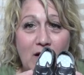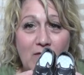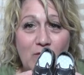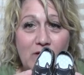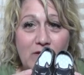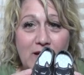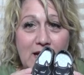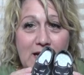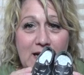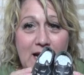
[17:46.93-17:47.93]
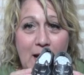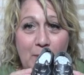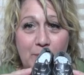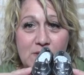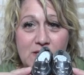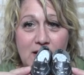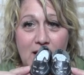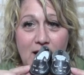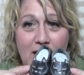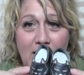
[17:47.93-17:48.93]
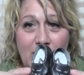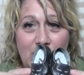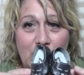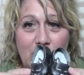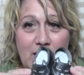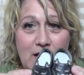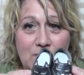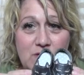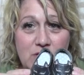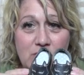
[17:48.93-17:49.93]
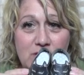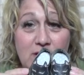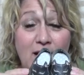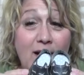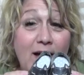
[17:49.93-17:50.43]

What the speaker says: love with the kitty naps and the nerdy hamsters.